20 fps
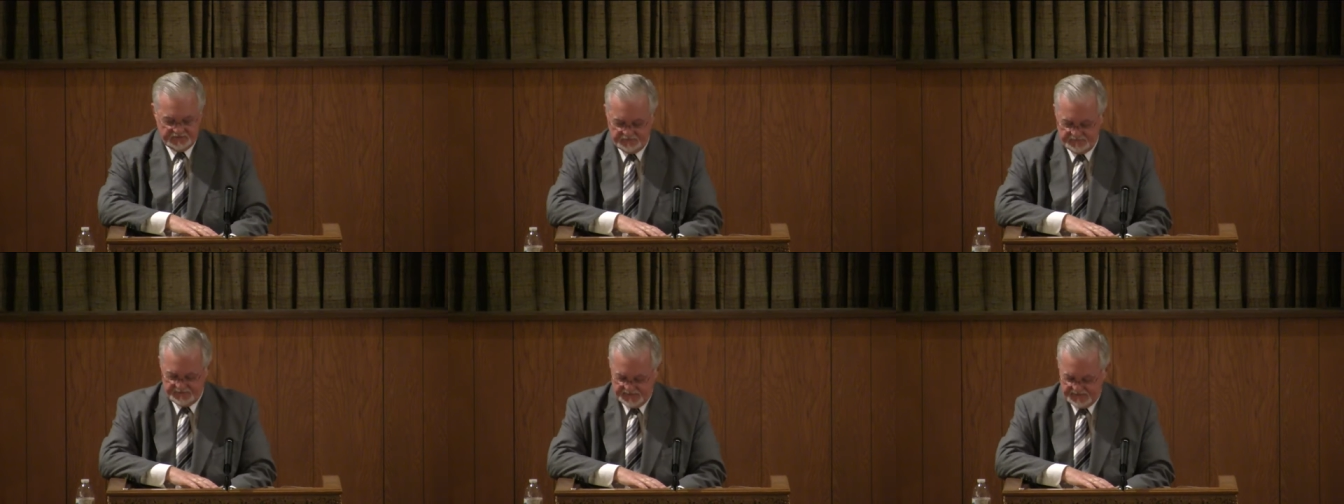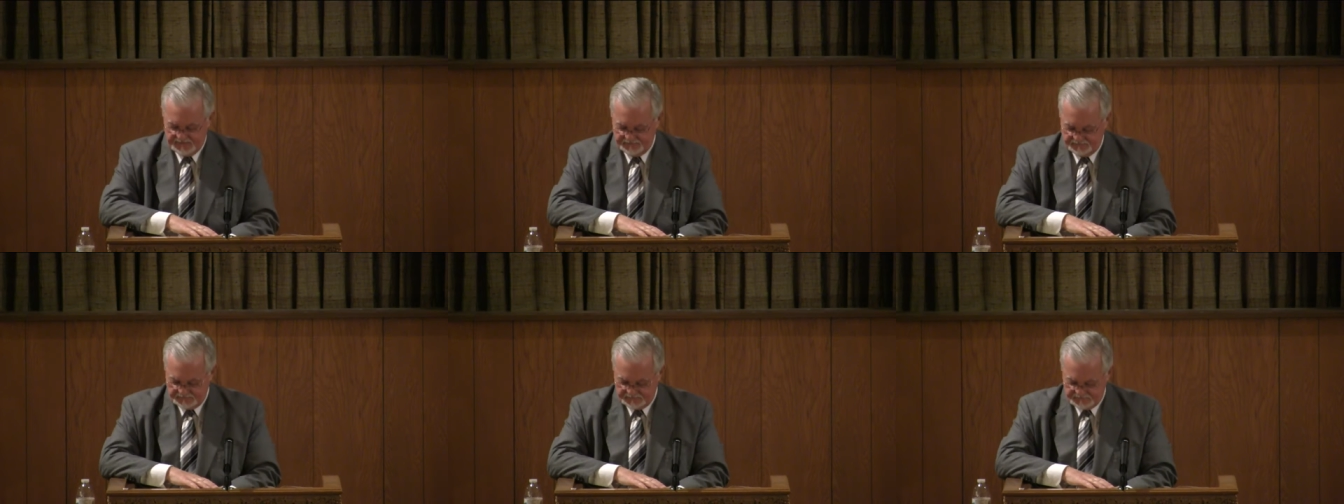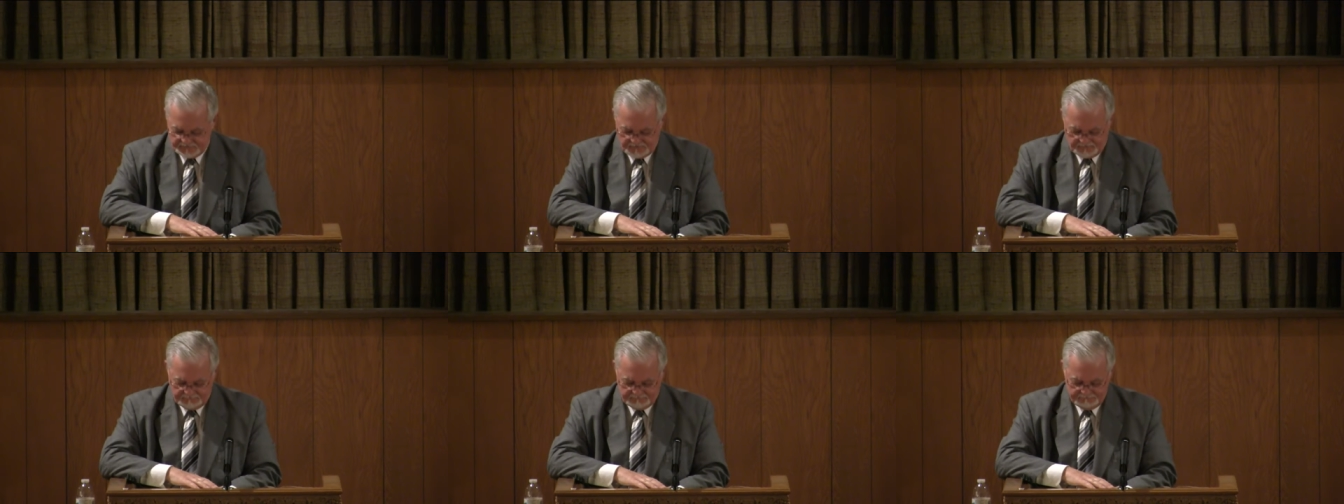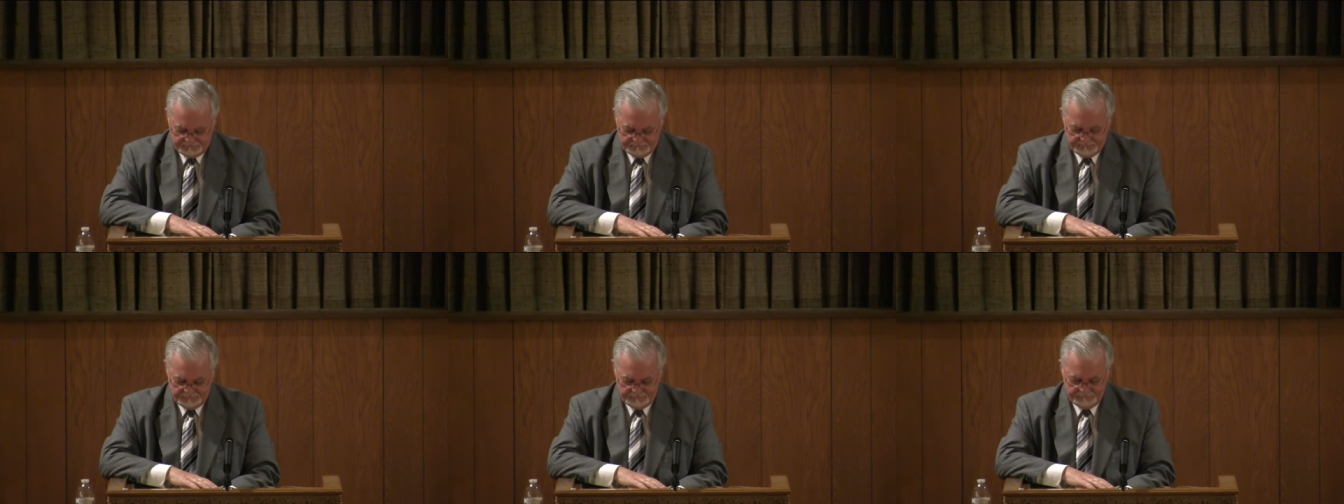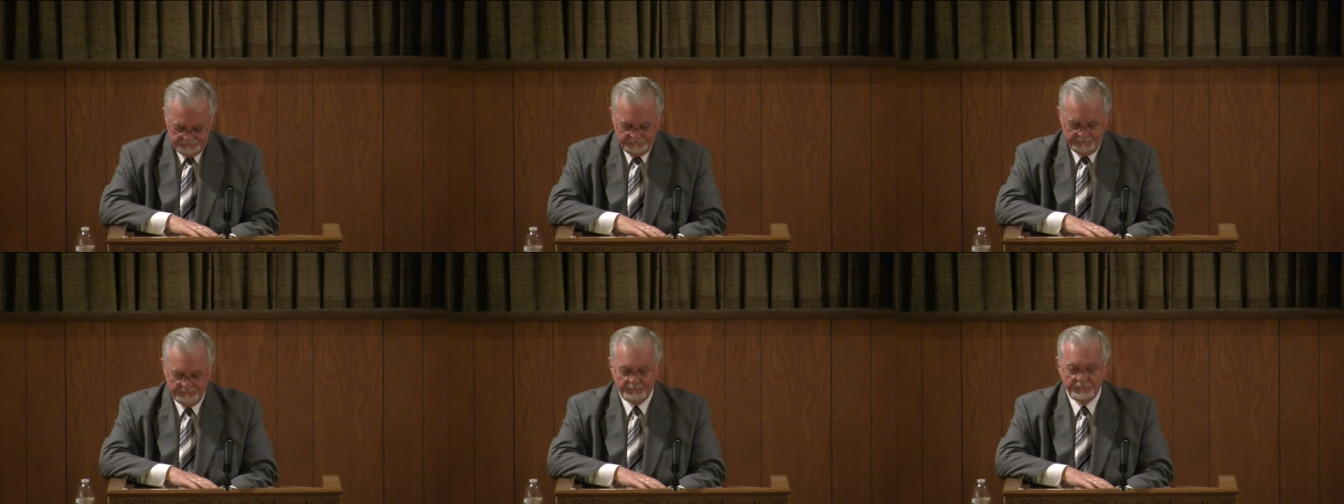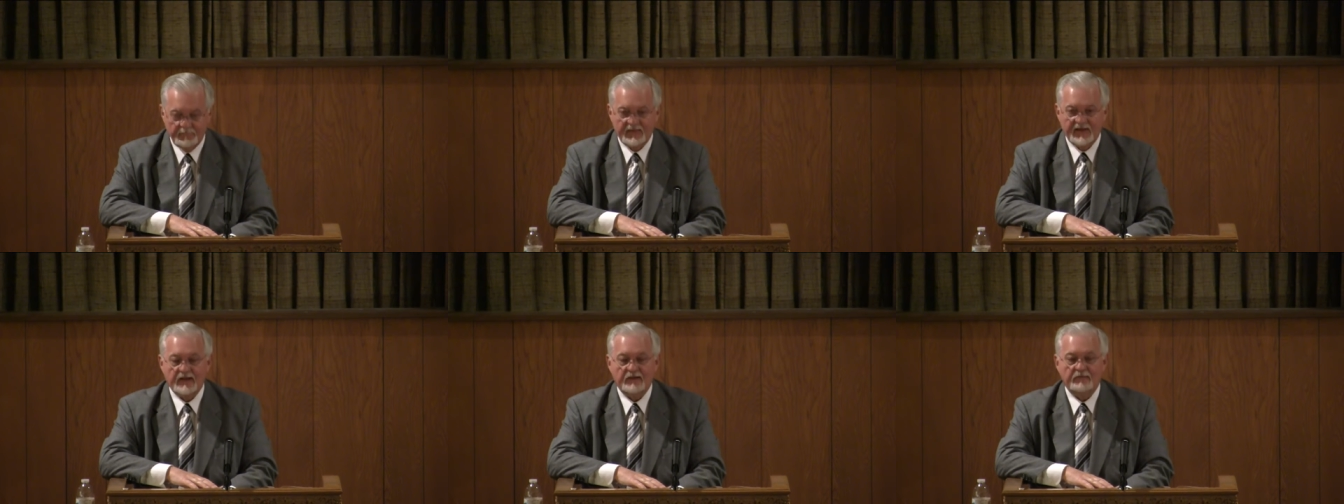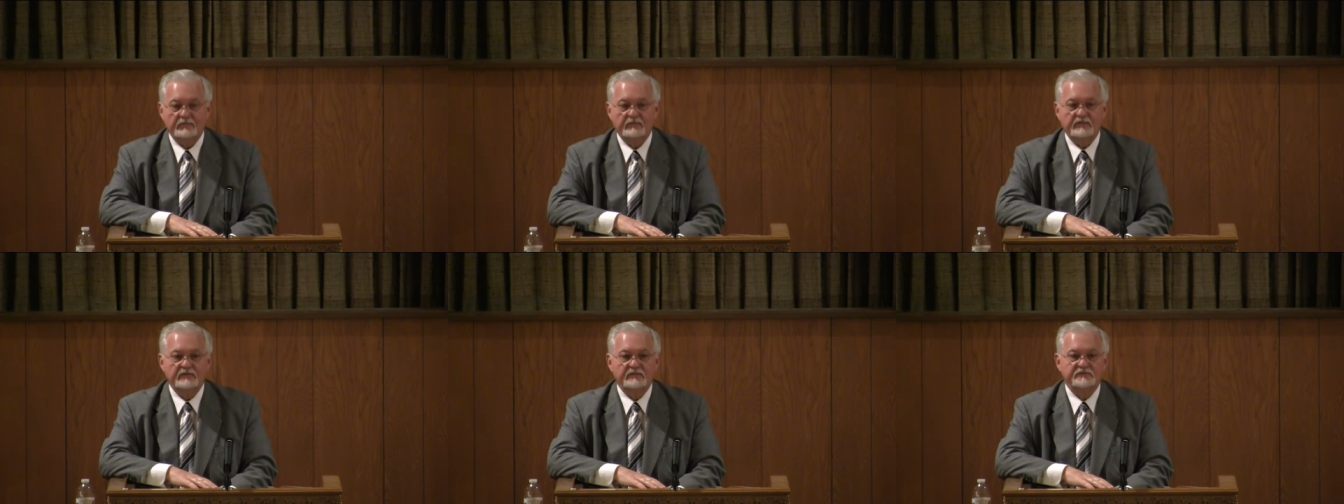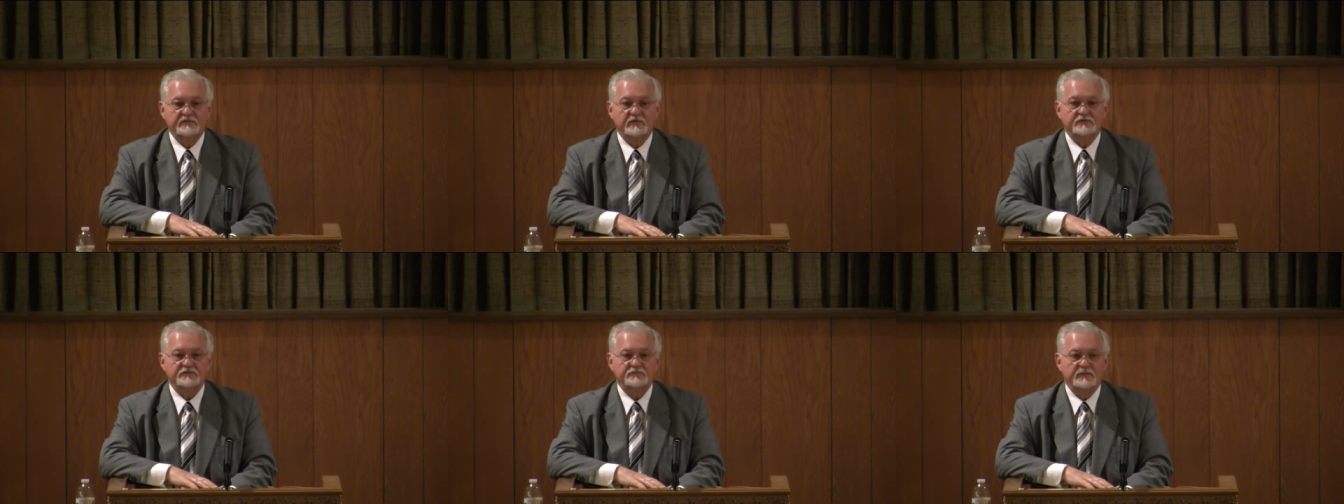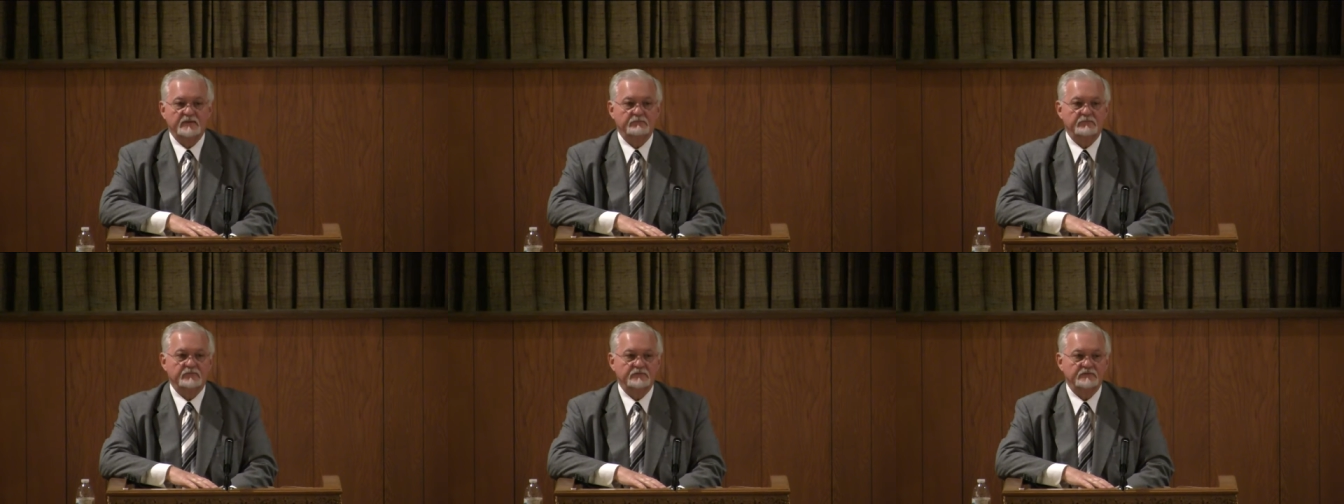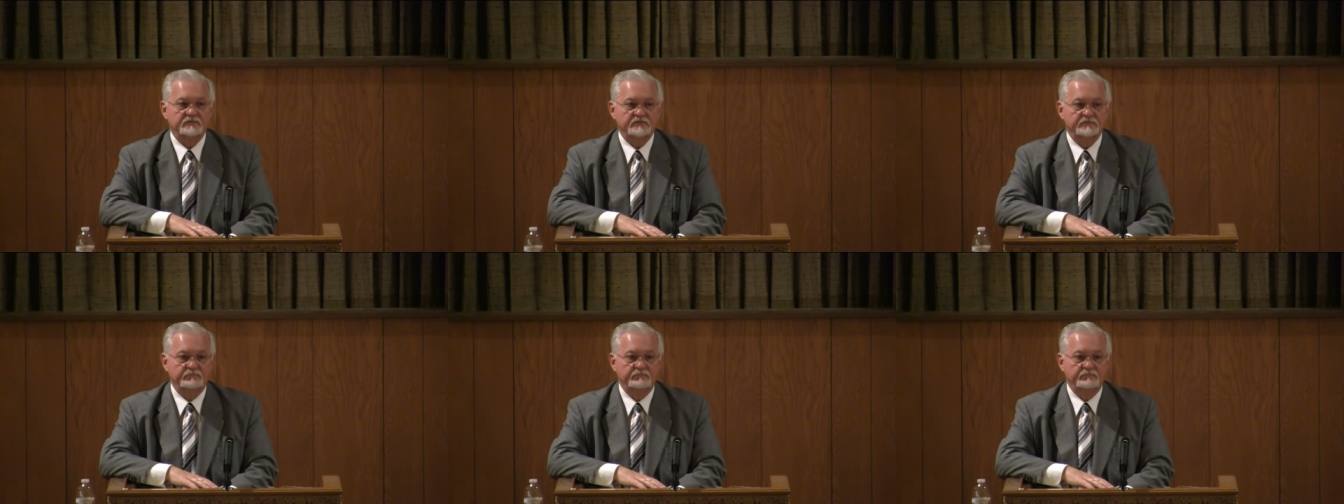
and even some erring church members.